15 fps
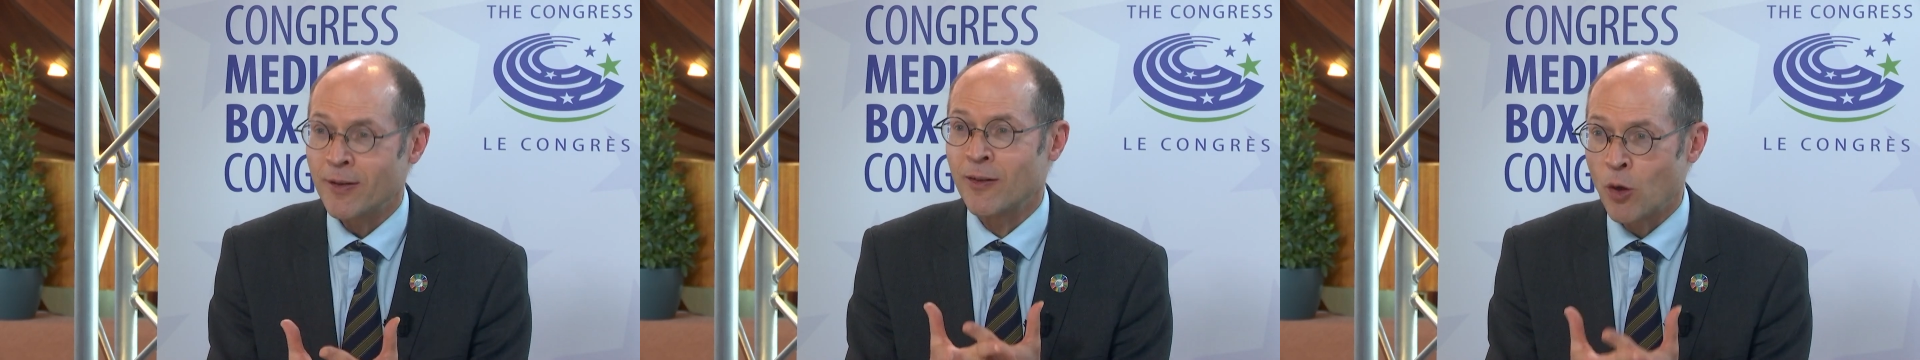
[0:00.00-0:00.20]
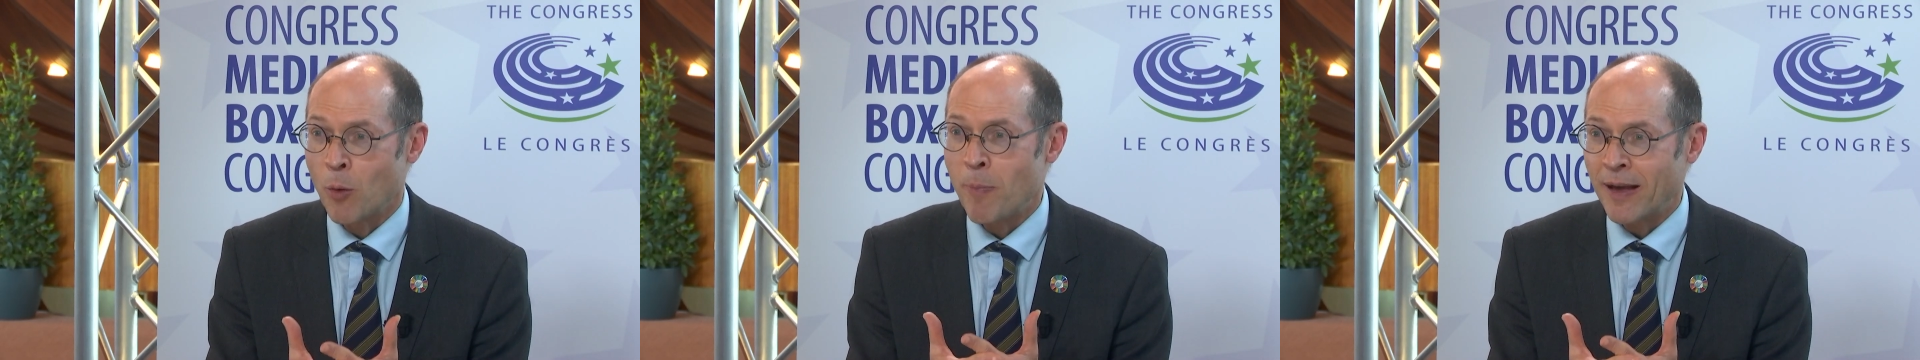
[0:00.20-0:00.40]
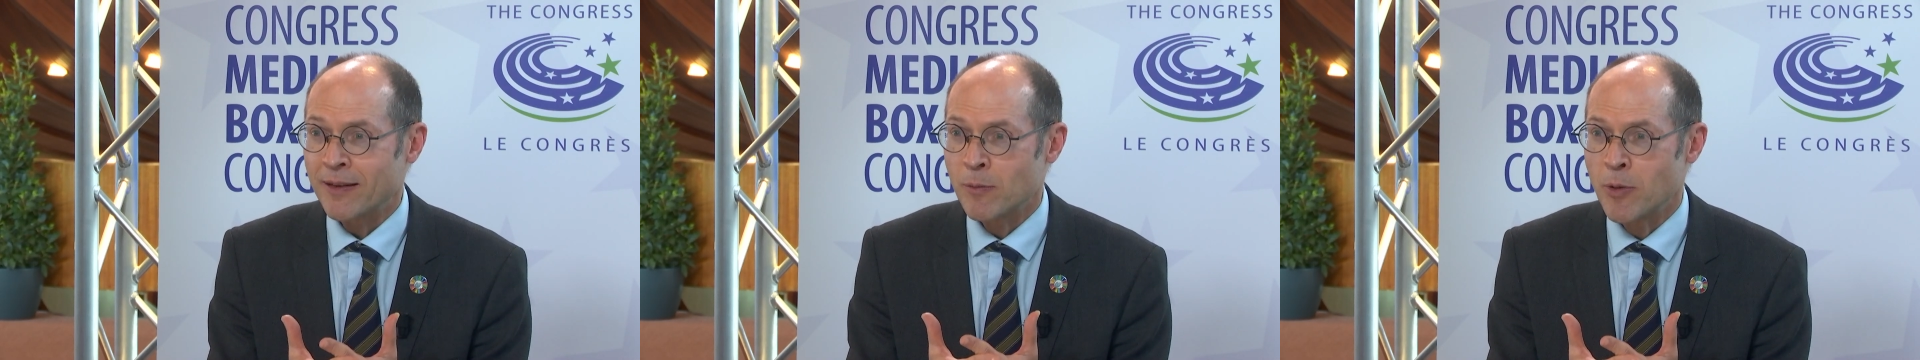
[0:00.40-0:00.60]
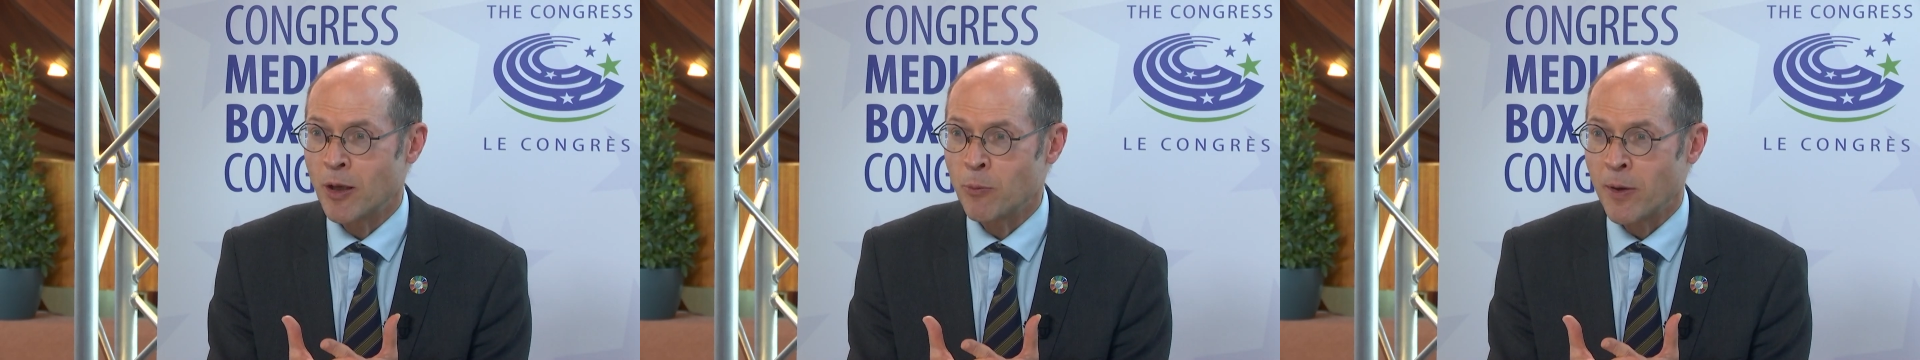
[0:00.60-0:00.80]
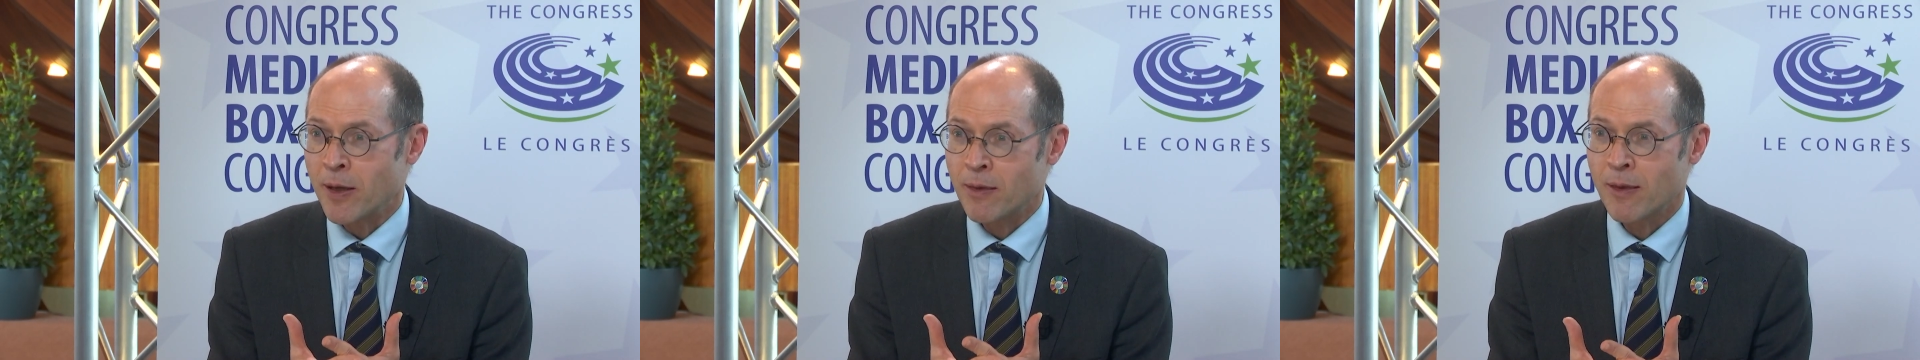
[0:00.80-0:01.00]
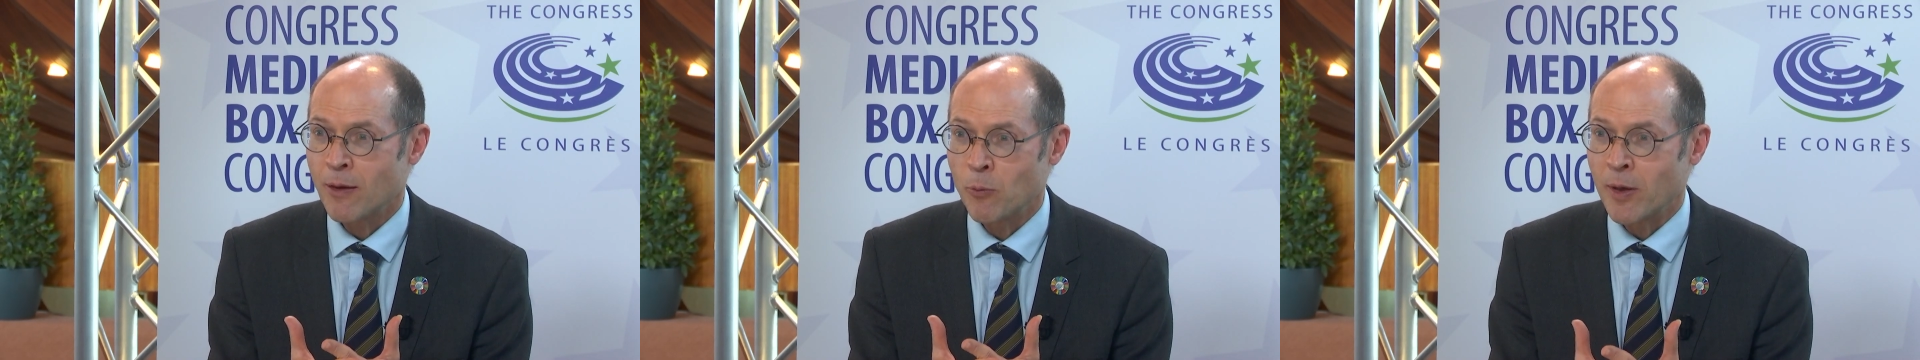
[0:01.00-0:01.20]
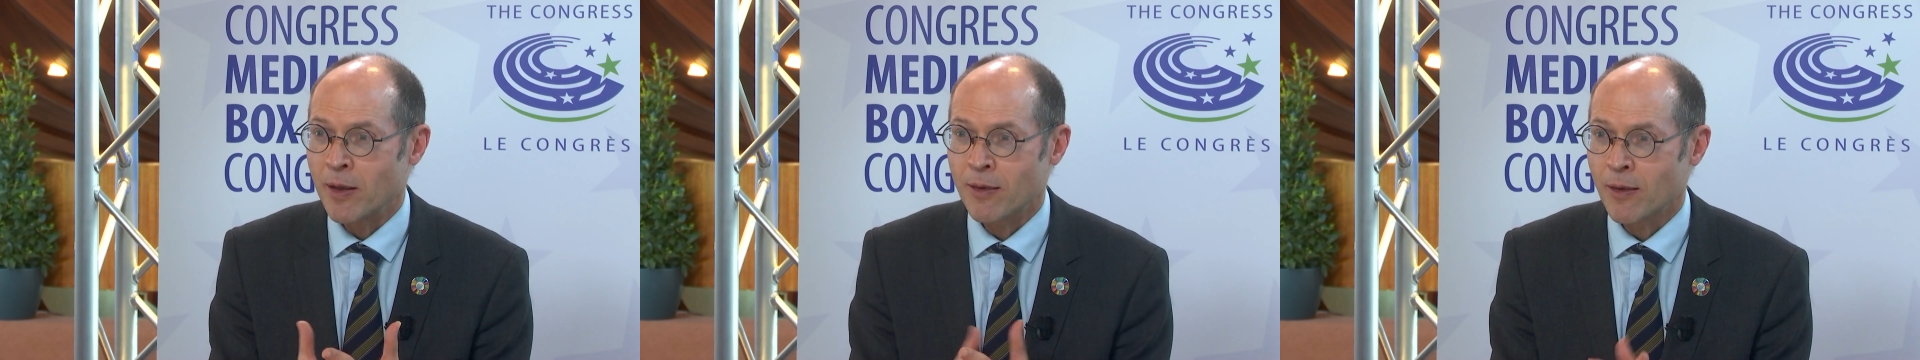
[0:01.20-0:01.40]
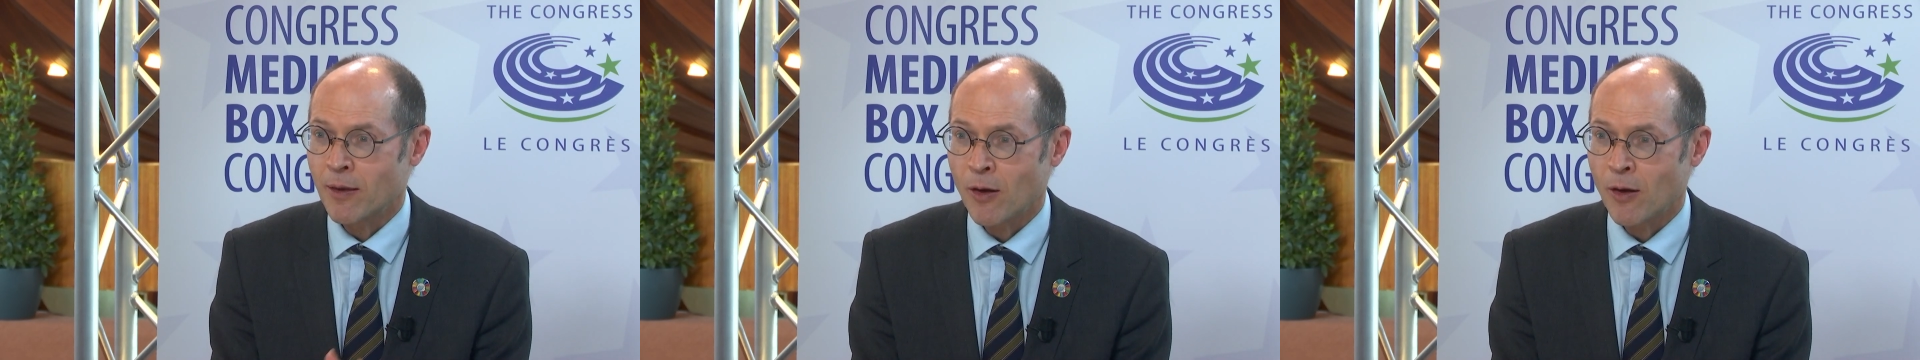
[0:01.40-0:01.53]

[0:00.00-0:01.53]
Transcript: incompatible with